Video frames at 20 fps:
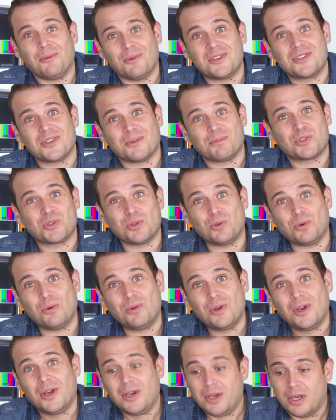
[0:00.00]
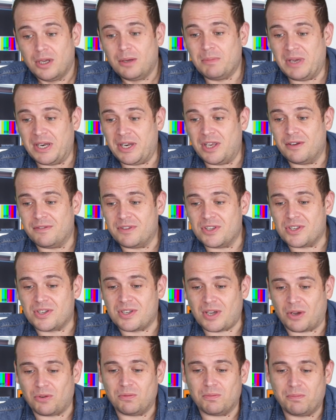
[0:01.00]
which I'm sure many of us
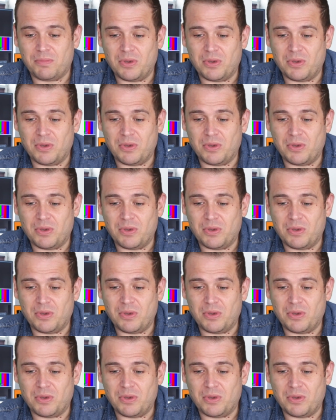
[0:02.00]
don't.